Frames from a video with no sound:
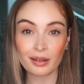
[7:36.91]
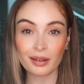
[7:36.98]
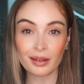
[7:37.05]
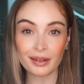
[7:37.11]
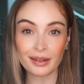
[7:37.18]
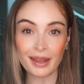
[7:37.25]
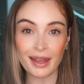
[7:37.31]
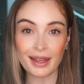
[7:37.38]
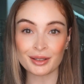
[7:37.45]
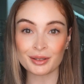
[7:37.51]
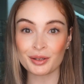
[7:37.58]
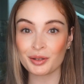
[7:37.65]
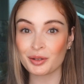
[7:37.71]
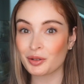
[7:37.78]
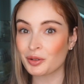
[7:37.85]
Again,
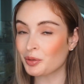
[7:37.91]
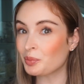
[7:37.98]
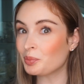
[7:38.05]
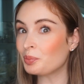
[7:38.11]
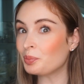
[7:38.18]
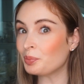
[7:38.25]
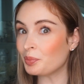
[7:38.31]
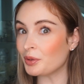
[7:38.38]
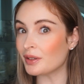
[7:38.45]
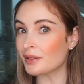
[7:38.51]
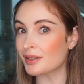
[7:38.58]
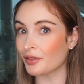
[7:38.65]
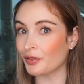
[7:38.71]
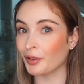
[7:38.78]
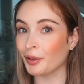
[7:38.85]

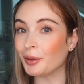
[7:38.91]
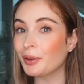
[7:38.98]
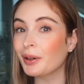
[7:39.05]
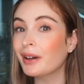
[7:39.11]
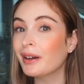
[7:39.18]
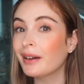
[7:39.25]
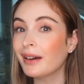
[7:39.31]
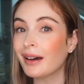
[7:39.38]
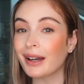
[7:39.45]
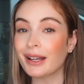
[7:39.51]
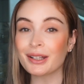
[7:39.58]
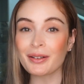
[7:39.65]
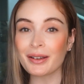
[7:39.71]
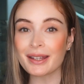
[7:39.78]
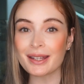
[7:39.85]
beautiful. I
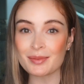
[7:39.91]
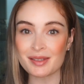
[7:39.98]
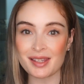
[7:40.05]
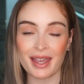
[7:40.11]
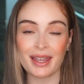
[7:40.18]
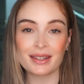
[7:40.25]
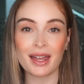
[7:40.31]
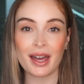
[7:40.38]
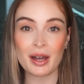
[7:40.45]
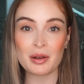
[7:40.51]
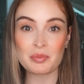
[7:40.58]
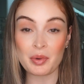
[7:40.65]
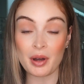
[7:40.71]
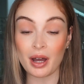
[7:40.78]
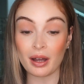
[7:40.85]
know I keep saying
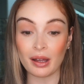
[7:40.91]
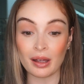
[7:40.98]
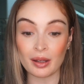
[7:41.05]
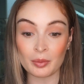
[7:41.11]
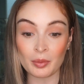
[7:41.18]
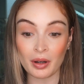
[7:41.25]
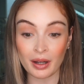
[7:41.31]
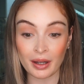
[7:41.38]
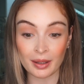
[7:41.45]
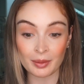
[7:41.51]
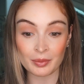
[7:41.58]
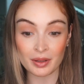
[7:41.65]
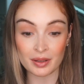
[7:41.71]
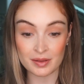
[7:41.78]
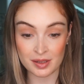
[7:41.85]
that, but
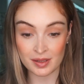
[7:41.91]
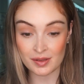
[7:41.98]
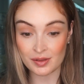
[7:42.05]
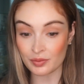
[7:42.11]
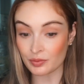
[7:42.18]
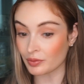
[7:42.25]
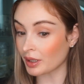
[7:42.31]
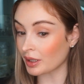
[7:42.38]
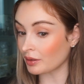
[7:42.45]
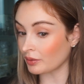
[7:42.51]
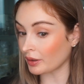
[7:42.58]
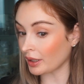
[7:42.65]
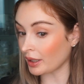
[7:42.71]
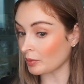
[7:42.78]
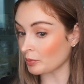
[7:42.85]
I'm just
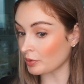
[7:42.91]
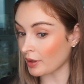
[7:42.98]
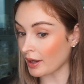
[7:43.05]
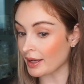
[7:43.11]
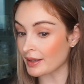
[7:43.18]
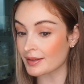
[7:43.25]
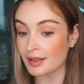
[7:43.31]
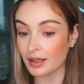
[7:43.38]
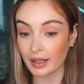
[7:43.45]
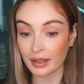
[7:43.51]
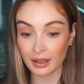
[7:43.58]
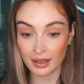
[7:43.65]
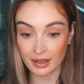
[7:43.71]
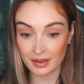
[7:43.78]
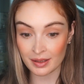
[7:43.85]
really impressed.
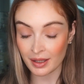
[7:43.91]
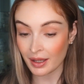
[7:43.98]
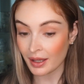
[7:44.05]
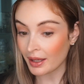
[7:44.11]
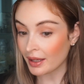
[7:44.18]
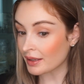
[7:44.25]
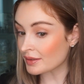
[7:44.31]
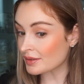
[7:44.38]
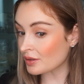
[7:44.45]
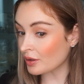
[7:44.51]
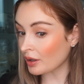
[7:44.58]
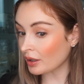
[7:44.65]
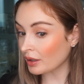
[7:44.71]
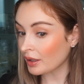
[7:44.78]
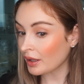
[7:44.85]
Like it has
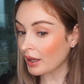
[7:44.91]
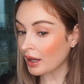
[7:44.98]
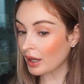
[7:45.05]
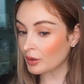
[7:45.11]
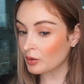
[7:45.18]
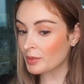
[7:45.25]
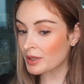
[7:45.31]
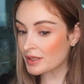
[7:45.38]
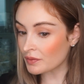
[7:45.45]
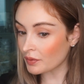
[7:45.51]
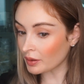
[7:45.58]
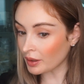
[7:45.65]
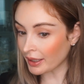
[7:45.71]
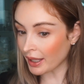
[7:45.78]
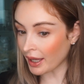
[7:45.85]
got, I almost
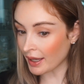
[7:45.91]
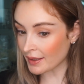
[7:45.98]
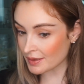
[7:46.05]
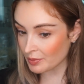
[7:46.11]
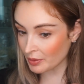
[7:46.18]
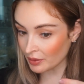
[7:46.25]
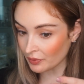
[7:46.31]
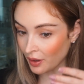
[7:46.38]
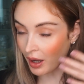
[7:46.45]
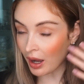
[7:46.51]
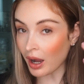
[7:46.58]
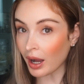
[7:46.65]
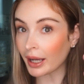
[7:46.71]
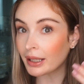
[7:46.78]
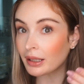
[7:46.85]
feel like it has a bit of a
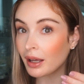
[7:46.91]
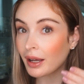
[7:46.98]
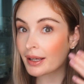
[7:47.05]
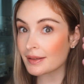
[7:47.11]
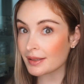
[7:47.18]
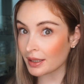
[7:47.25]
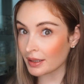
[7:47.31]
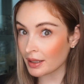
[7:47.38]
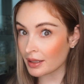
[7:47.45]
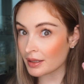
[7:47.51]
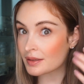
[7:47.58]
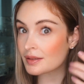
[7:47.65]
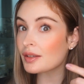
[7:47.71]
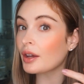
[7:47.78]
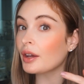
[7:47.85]
highlight in
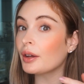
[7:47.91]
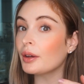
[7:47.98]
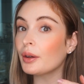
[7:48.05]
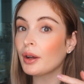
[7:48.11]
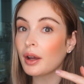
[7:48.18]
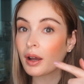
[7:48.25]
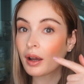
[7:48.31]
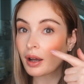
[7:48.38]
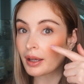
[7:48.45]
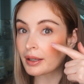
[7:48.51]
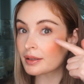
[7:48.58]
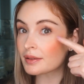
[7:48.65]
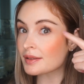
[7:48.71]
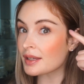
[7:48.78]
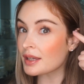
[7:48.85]
it, so I
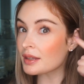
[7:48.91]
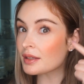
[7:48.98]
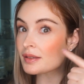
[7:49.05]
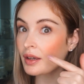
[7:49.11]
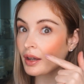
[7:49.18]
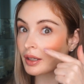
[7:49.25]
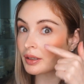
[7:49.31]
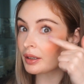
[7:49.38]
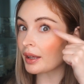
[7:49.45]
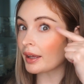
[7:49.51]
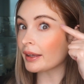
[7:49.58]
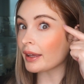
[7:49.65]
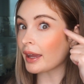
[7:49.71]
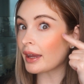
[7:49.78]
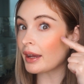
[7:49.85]
can see this kind of
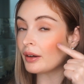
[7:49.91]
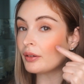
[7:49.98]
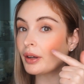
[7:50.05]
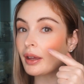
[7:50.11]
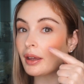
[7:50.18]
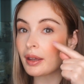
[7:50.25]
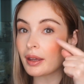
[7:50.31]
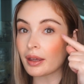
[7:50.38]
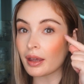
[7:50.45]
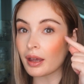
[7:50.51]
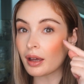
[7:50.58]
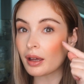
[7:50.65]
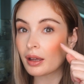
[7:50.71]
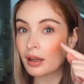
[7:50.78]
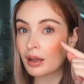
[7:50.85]
like area
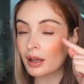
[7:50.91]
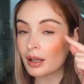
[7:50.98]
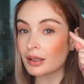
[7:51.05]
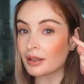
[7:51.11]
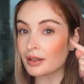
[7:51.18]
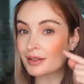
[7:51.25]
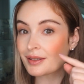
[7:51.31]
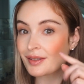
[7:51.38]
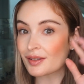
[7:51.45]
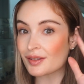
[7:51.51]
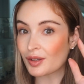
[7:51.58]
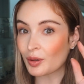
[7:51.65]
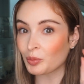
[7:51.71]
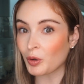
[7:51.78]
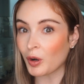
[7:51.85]
here looks
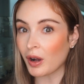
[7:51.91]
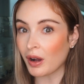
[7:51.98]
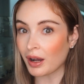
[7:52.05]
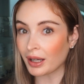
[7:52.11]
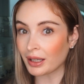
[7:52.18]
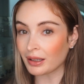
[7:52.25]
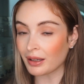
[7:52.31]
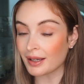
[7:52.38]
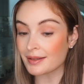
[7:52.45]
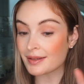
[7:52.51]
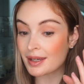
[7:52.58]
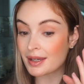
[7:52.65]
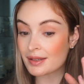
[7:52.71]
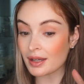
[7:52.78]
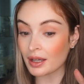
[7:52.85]
somewhat
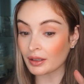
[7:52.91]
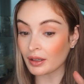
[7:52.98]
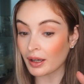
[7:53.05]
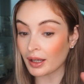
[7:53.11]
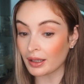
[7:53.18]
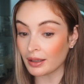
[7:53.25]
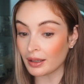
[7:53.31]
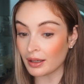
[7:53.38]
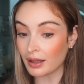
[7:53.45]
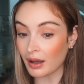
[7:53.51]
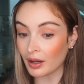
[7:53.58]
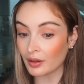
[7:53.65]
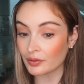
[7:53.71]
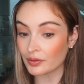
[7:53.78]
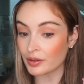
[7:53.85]
highlighted, and I
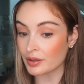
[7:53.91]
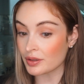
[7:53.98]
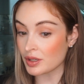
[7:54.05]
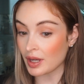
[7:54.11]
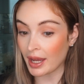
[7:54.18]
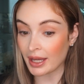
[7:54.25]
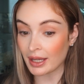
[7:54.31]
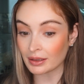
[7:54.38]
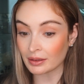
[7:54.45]
love the shade.